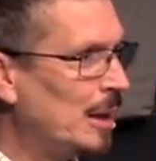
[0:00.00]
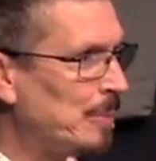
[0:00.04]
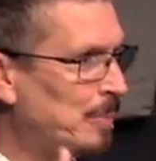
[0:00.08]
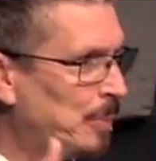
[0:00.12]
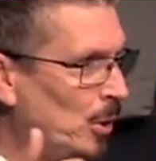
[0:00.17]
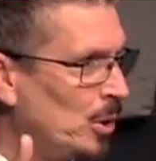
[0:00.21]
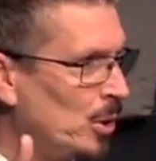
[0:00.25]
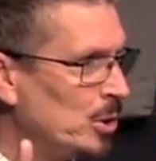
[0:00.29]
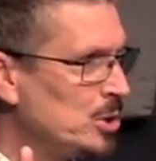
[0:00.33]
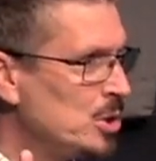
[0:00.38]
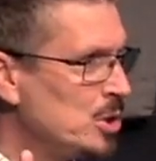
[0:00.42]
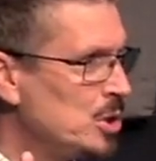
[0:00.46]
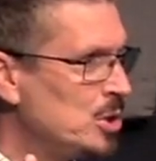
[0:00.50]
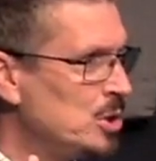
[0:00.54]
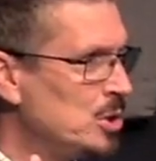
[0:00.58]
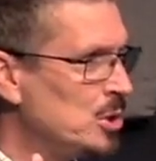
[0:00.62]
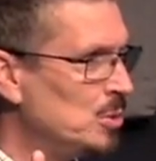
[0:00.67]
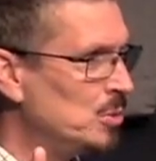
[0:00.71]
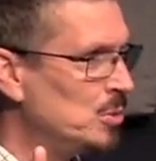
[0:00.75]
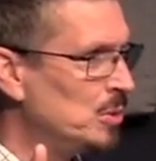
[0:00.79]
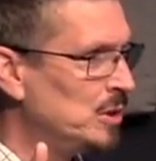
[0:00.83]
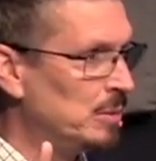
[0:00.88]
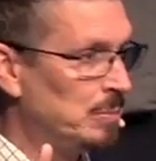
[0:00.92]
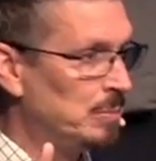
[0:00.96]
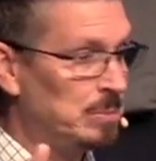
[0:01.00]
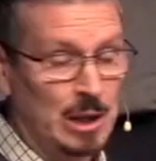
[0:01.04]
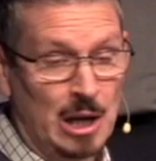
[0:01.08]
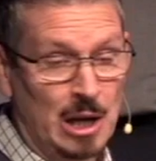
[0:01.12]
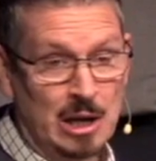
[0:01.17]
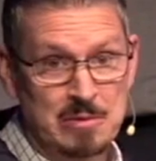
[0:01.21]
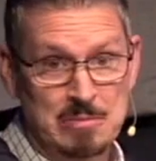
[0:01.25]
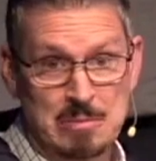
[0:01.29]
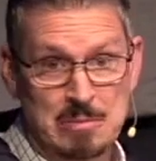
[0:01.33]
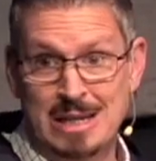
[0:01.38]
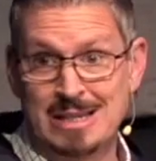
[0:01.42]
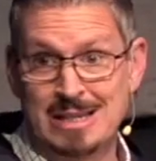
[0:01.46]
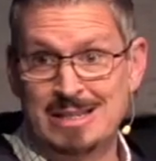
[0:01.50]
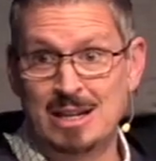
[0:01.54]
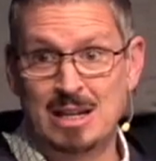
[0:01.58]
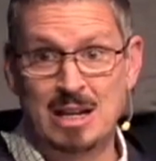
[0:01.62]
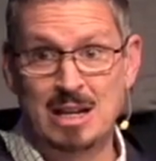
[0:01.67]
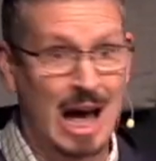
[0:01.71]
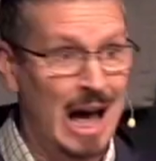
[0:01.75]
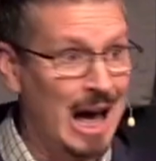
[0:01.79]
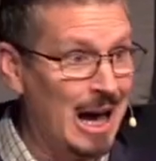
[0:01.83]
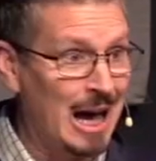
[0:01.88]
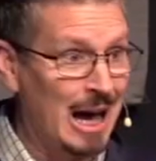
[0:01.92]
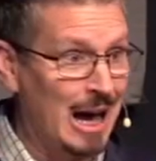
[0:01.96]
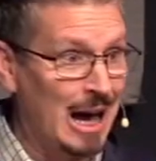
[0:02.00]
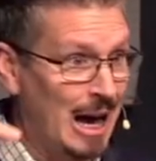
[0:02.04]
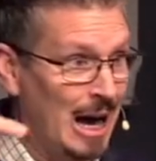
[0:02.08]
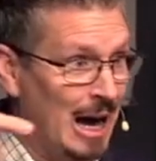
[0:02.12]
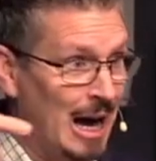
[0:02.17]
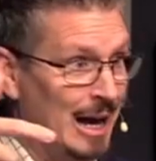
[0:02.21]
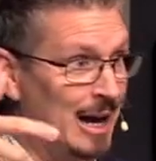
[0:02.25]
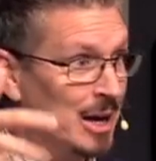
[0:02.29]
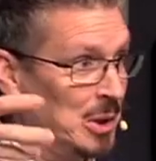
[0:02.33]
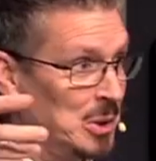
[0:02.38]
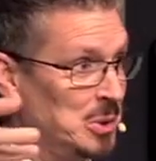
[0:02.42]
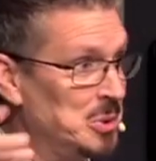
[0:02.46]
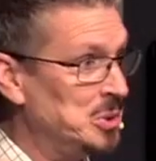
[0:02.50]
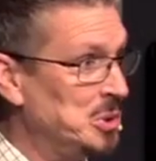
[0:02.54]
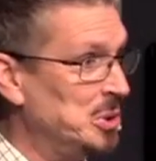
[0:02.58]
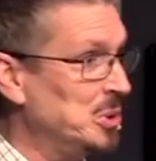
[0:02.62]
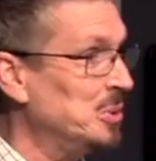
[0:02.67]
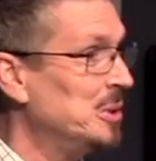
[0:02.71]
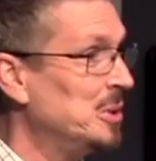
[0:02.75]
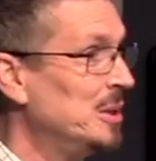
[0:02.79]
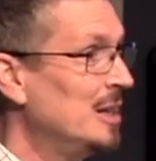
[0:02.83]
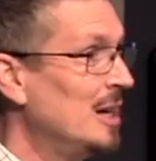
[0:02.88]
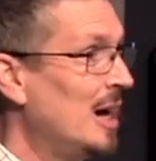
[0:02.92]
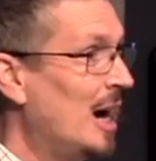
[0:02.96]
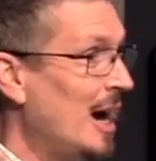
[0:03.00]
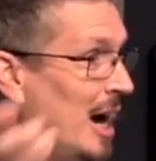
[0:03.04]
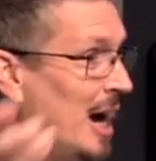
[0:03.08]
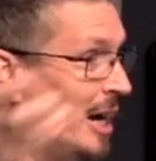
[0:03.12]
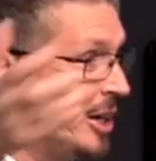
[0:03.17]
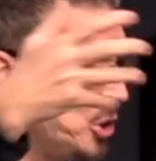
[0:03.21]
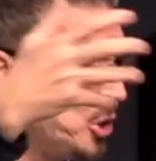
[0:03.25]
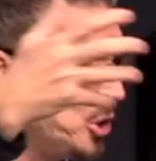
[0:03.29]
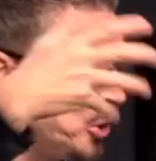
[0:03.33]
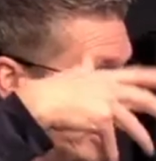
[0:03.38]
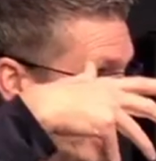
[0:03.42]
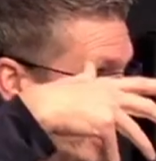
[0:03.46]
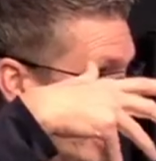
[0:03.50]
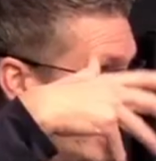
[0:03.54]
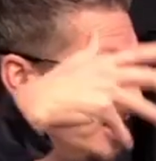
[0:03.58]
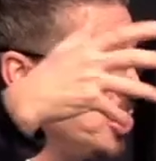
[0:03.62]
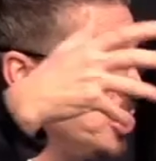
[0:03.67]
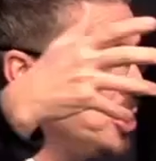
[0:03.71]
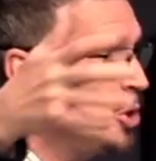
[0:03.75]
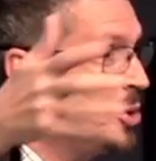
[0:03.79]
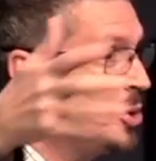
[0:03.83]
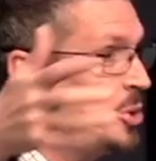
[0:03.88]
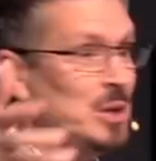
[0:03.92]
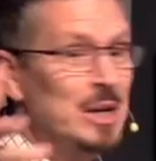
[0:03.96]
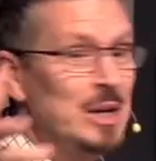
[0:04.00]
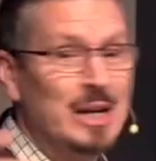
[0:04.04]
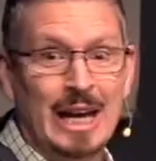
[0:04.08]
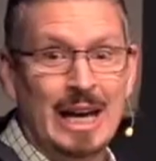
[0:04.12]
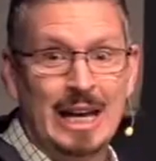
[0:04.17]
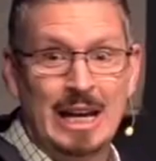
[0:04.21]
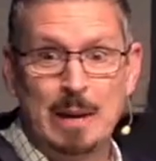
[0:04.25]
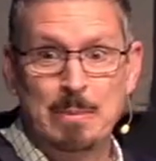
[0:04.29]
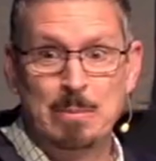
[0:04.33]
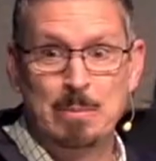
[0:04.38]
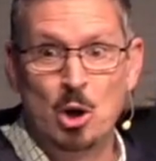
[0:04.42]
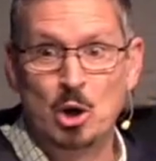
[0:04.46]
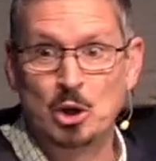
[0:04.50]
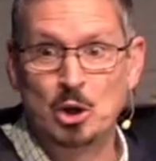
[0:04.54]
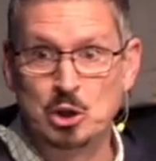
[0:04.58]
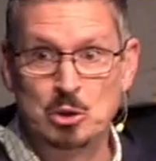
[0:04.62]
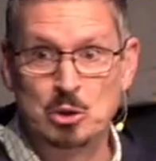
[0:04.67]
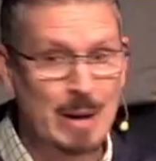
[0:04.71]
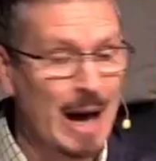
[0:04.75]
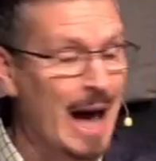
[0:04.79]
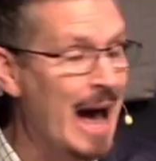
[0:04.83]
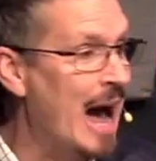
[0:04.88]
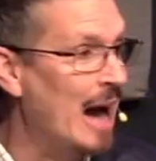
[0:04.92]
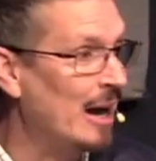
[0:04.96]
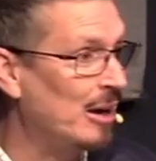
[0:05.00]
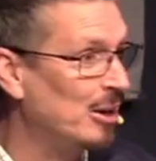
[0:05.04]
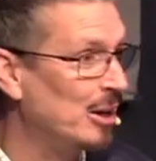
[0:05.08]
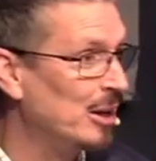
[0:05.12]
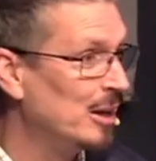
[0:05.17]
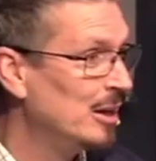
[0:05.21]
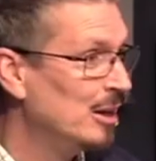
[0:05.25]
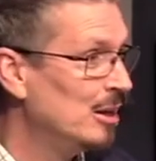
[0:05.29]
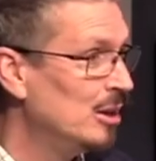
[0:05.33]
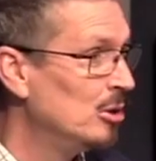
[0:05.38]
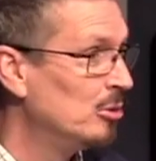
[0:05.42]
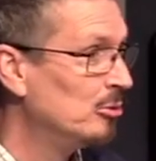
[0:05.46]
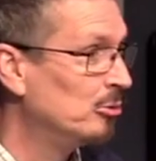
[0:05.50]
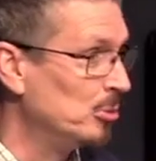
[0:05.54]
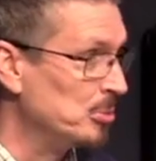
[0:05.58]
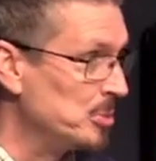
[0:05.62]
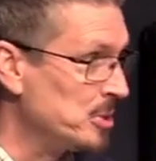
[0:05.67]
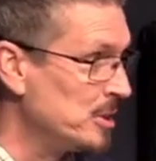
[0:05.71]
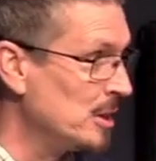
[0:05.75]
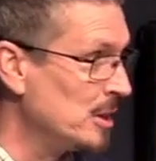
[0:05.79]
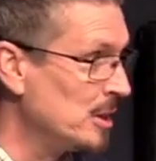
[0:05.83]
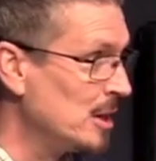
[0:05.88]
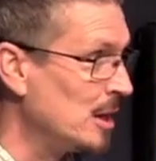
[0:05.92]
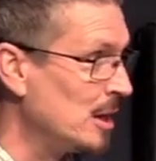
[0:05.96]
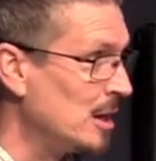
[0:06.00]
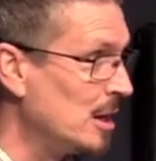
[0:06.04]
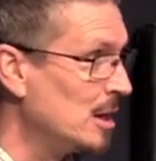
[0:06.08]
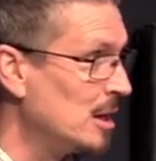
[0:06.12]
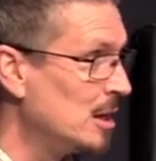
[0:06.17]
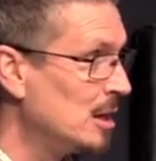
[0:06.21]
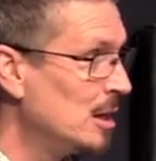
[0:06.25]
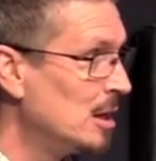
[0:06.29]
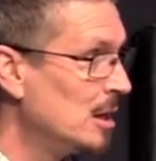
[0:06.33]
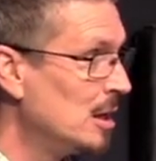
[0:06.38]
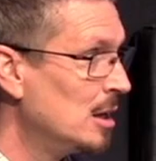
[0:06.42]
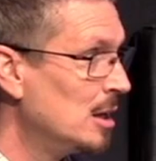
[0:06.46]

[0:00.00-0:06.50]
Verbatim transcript: I purchased you with the blood of my son. I, I own you. I, I created you and I bought you back from sin.